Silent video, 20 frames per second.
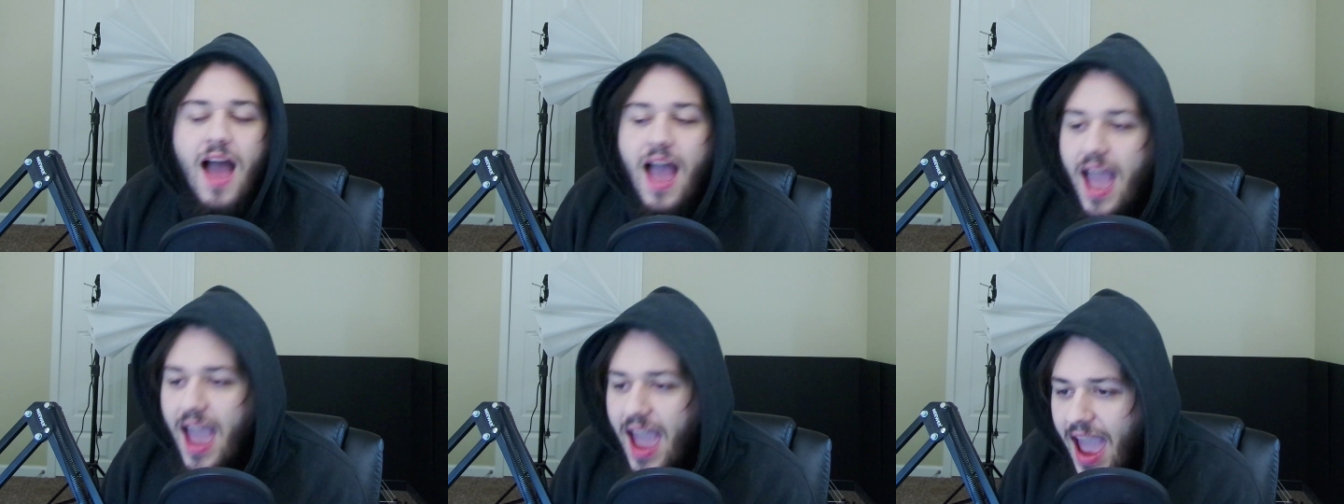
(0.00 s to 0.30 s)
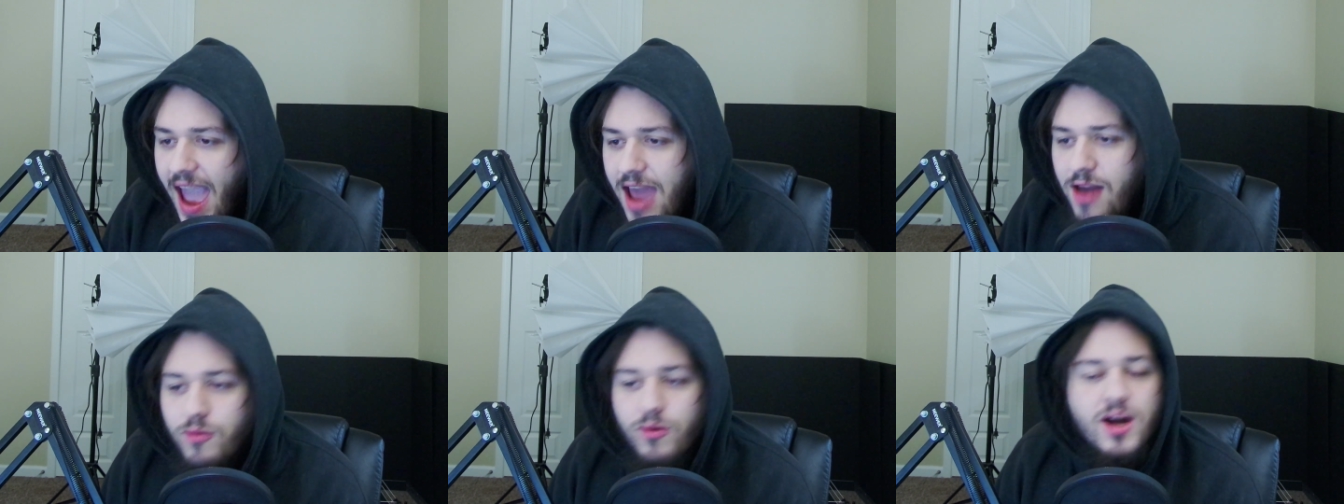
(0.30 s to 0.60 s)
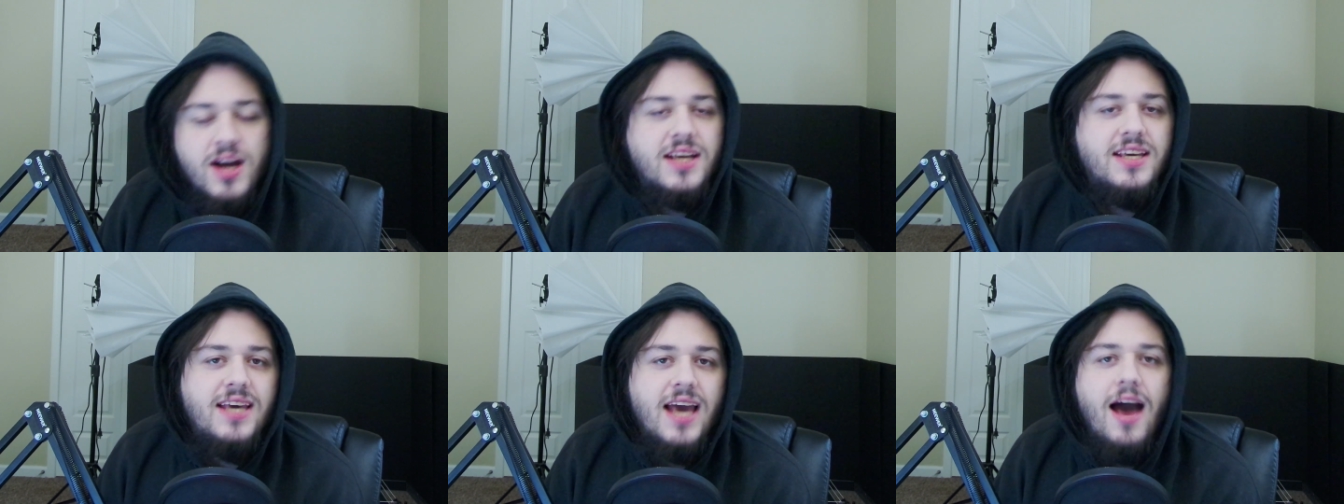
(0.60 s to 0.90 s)
and
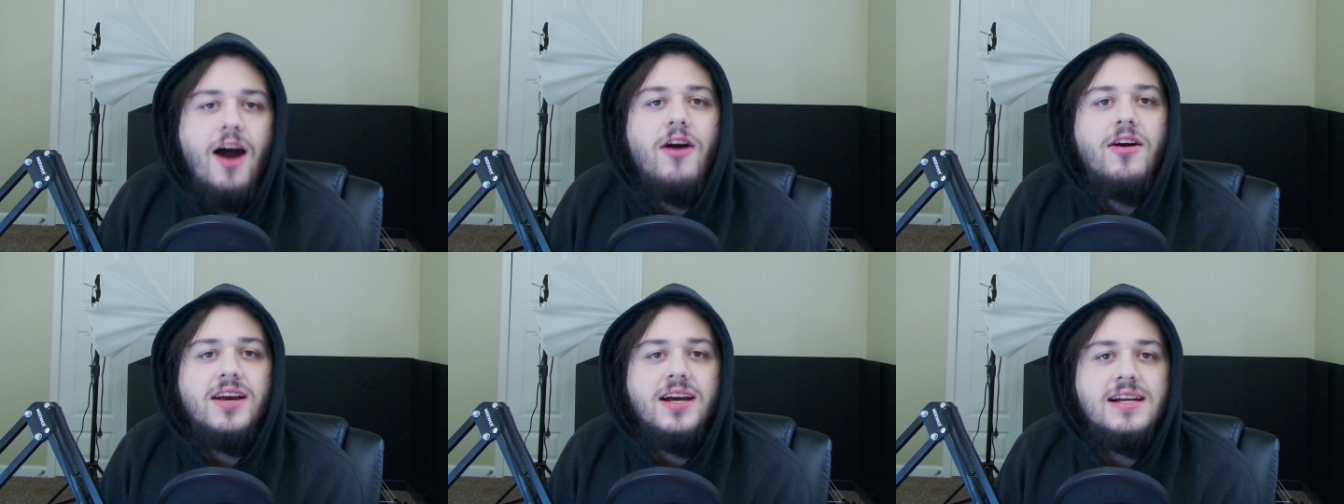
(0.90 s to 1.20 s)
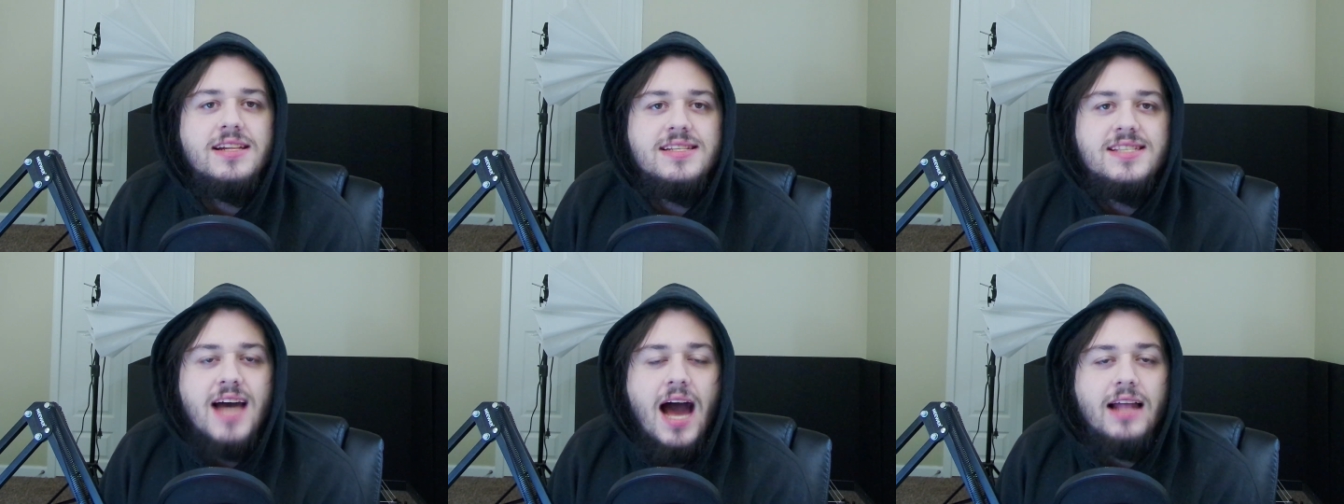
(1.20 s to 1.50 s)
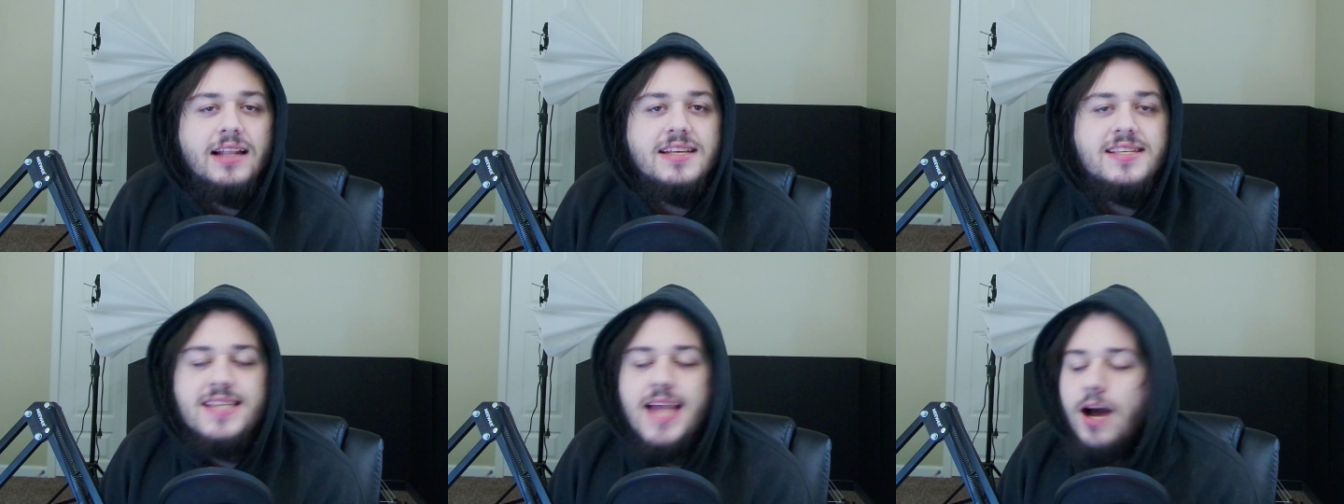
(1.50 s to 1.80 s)
Raquel
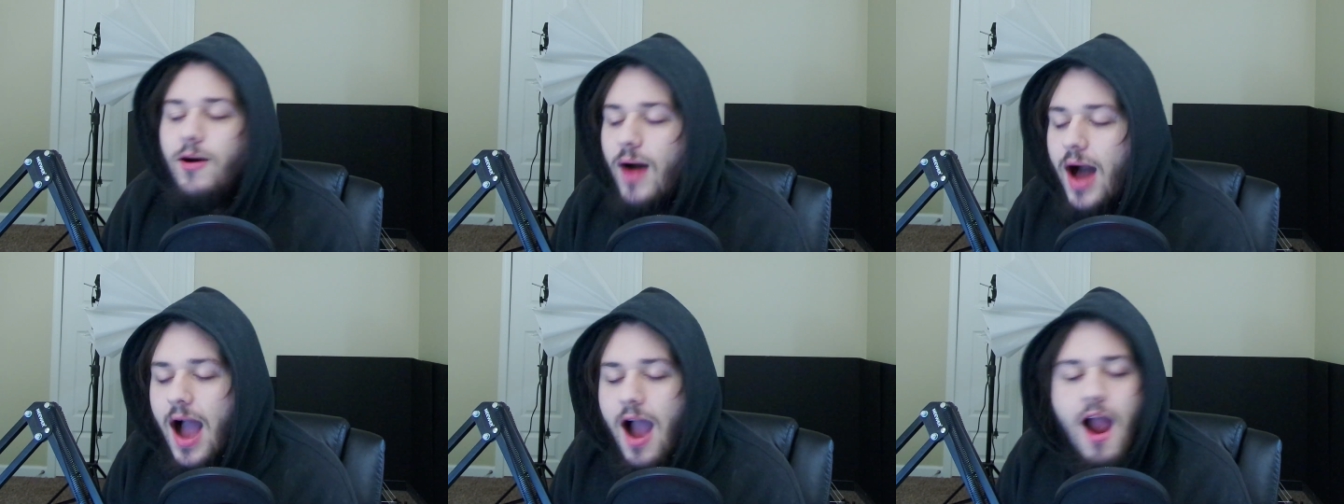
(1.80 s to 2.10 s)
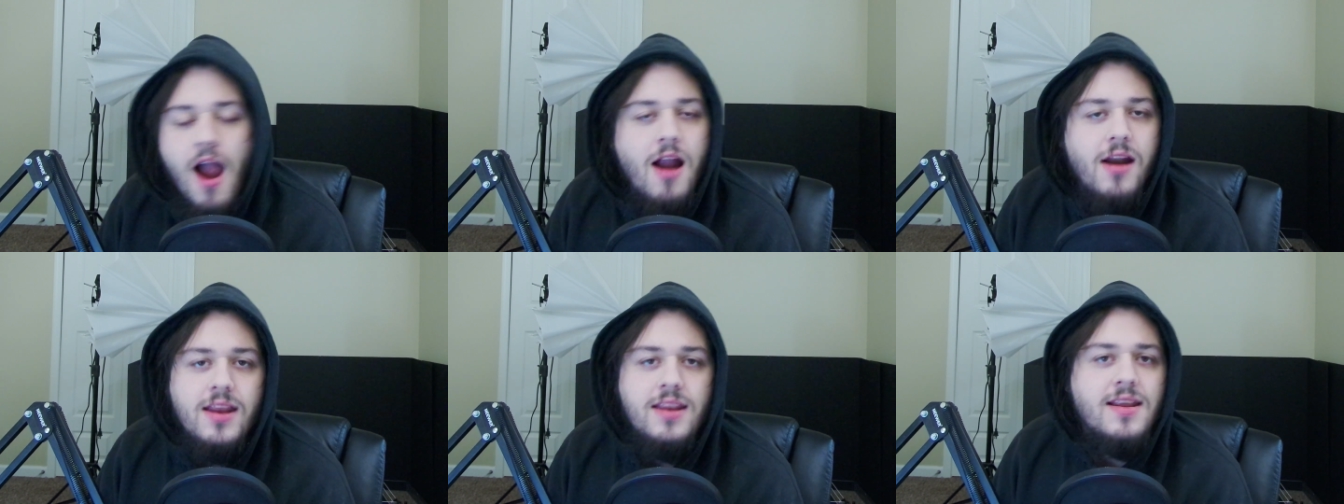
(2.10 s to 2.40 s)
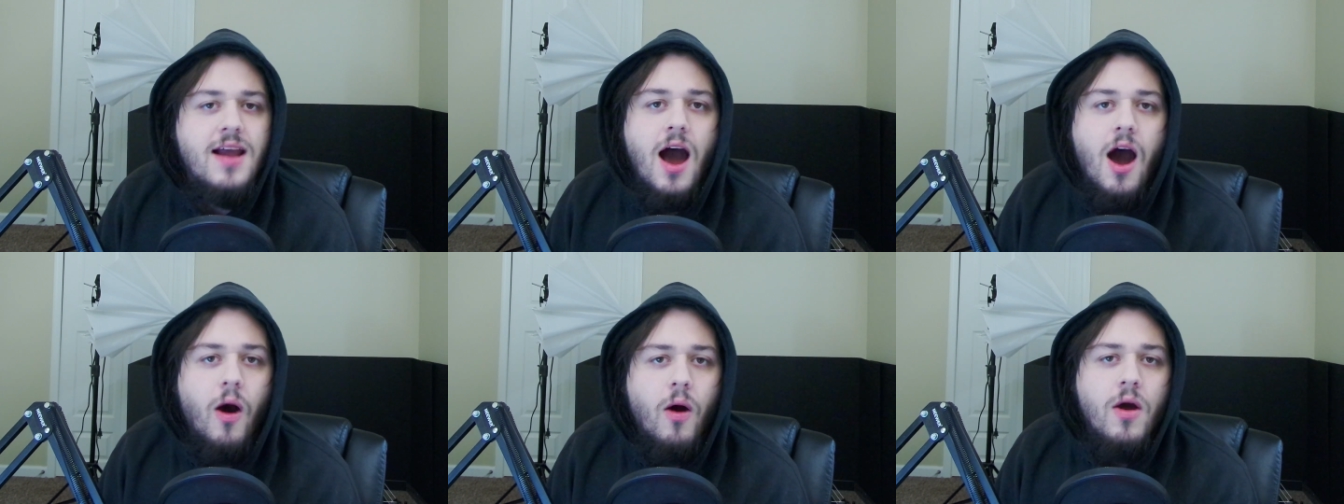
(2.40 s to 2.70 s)
Gonzalez. Now, I already
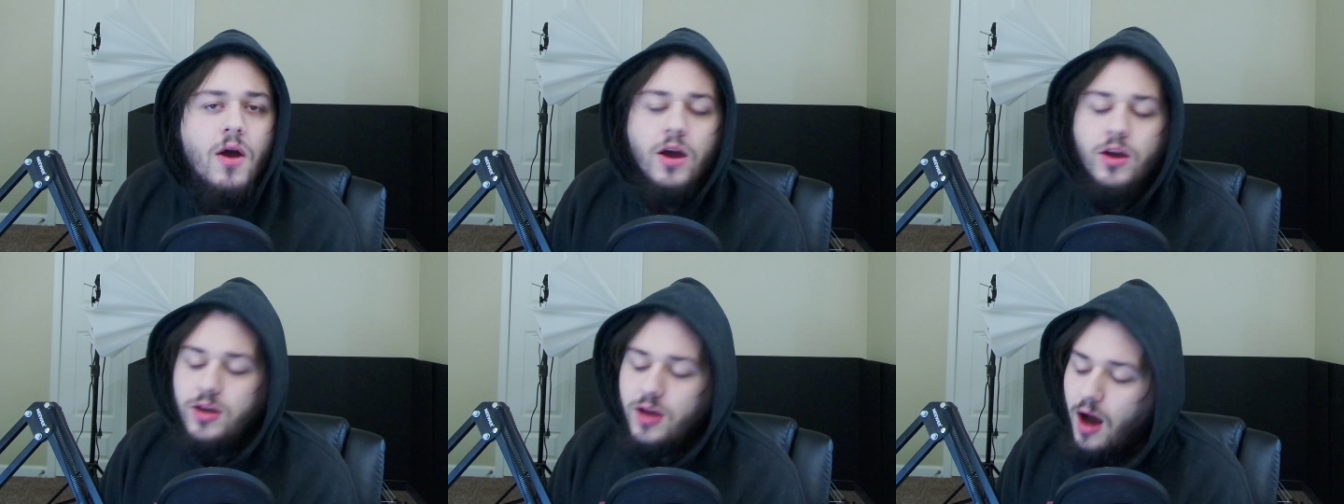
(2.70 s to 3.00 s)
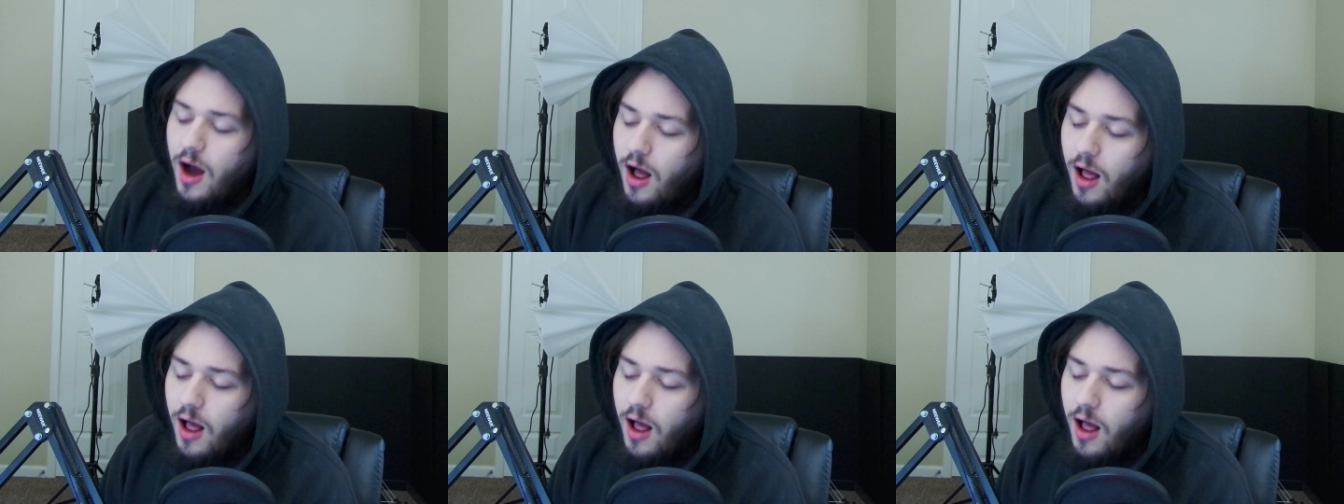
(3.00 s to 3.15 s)
know. Y'all